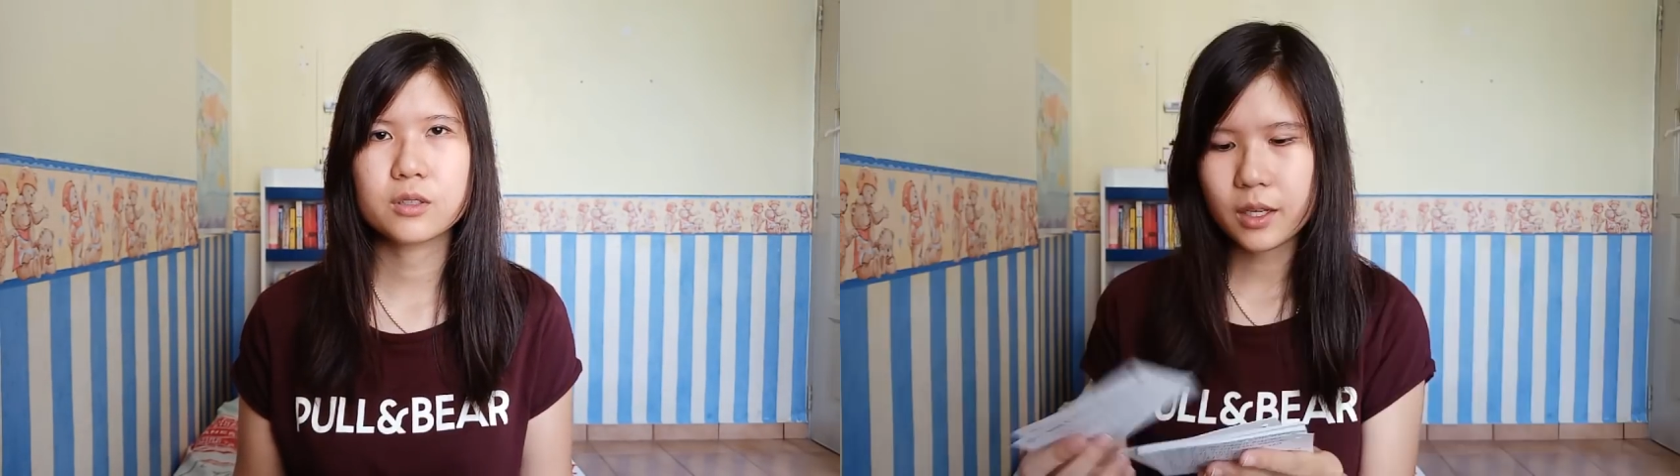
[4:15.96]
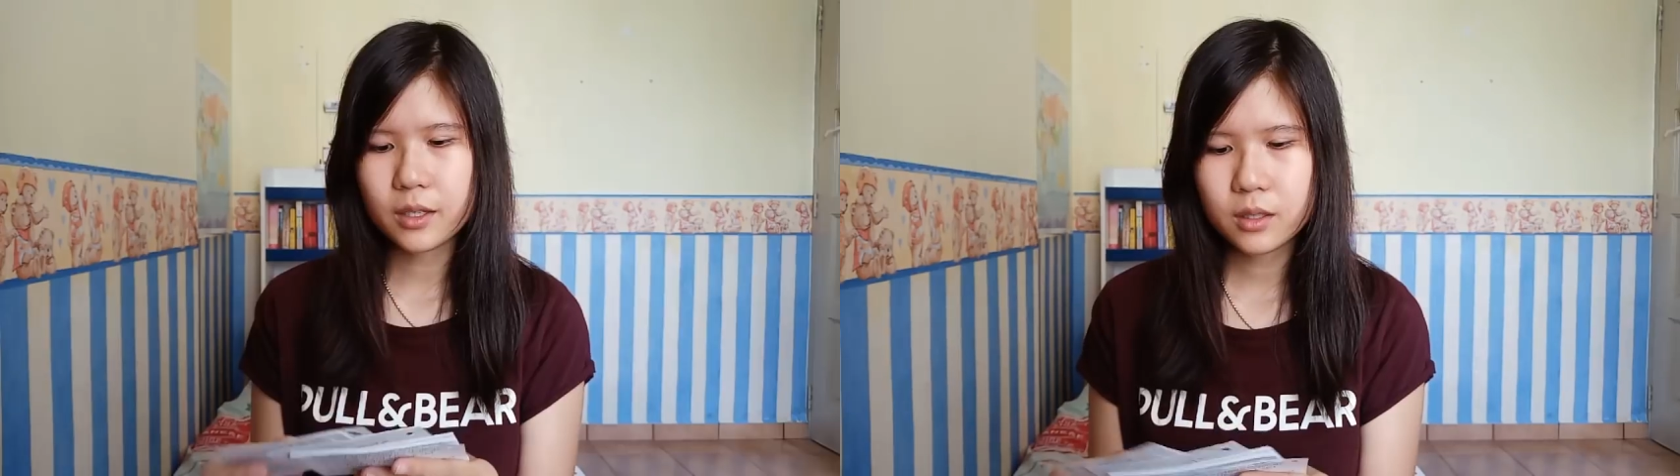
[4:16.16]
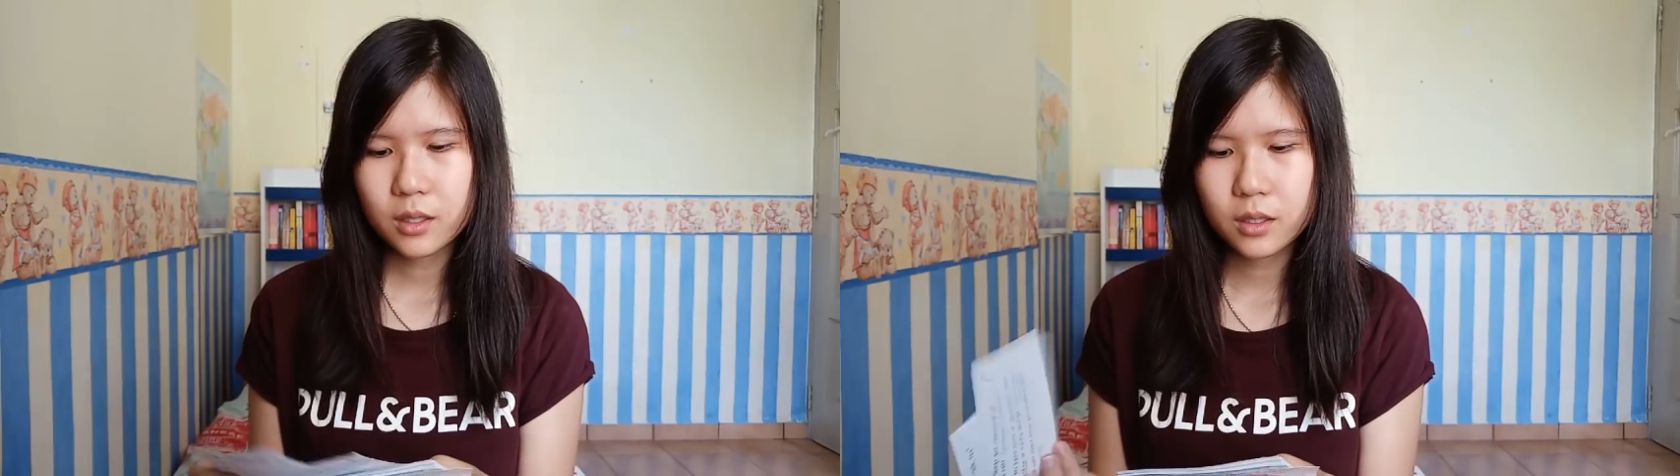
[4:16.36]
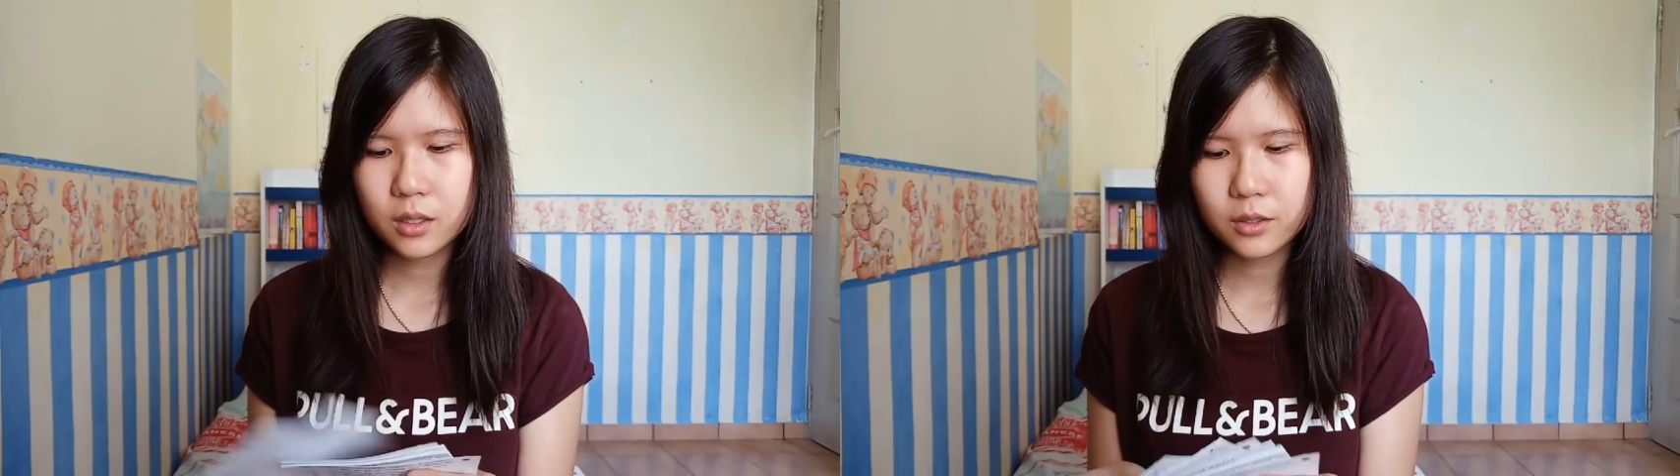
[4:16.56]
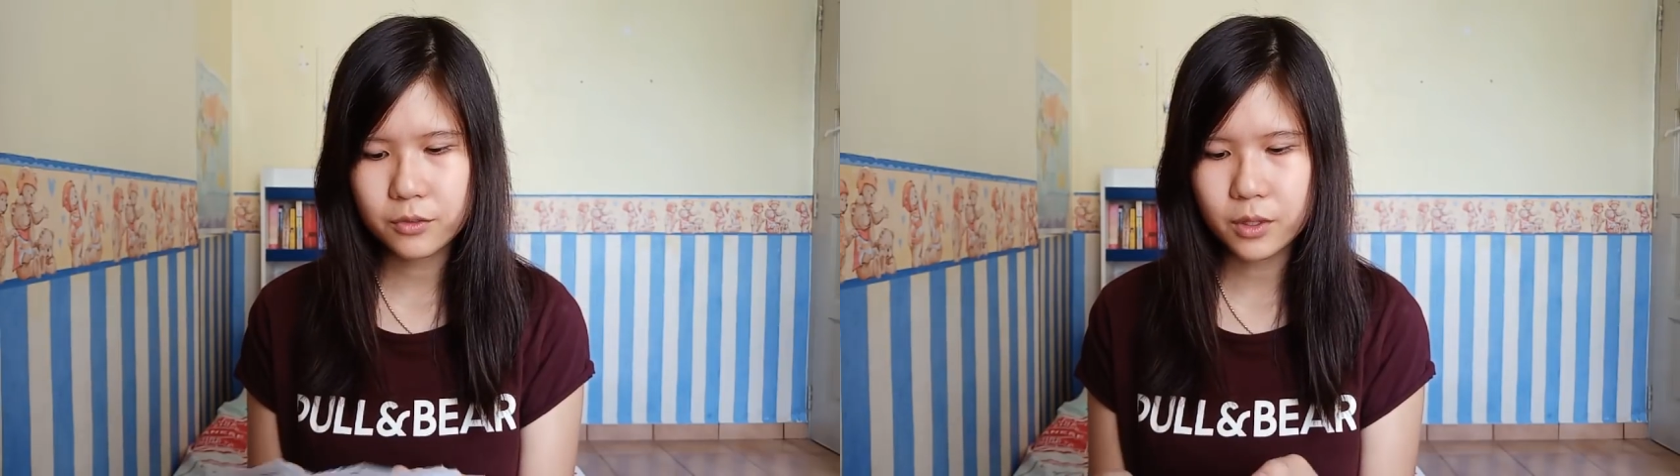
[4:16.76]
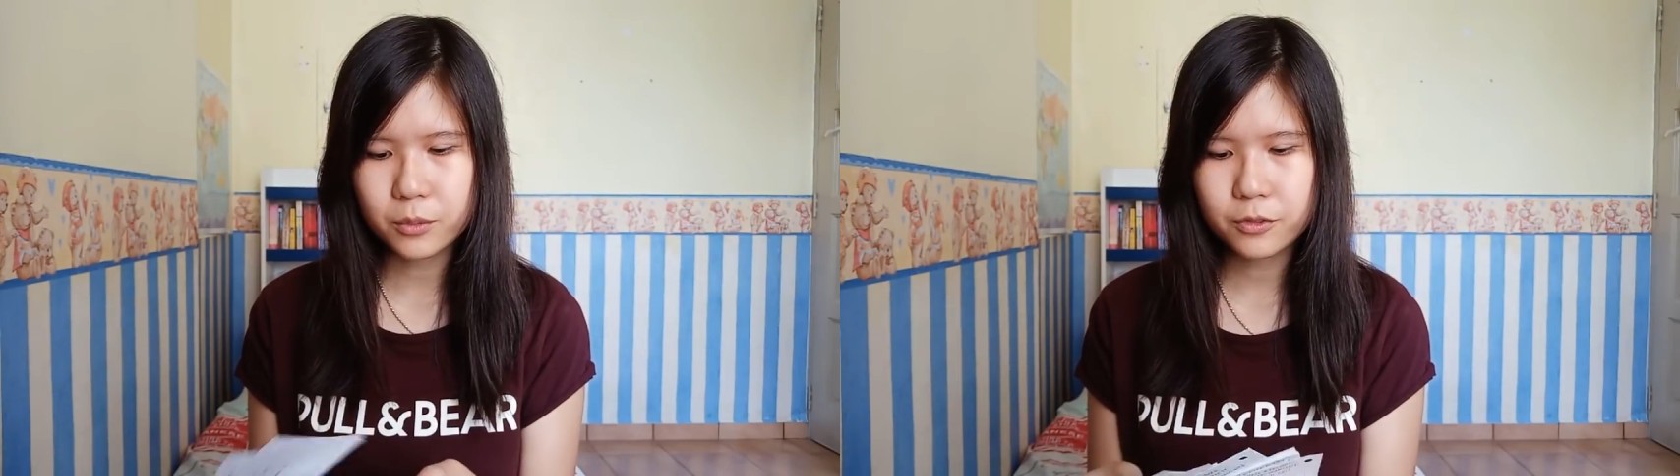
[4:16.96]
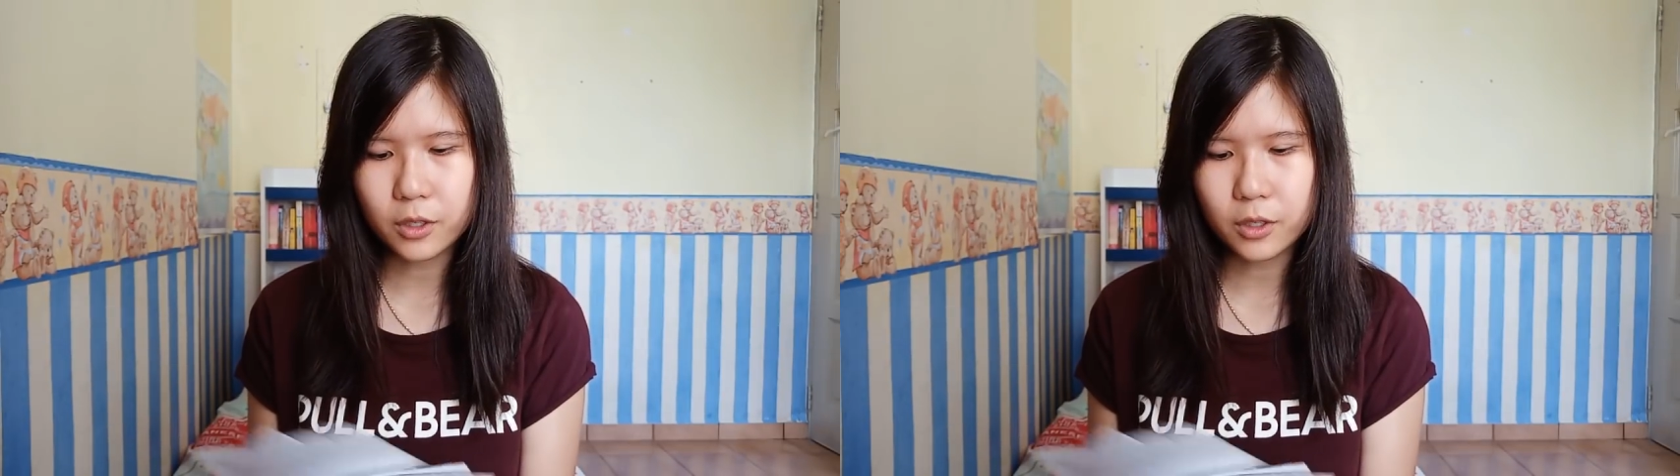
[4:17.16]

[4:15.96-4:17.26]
Then if we move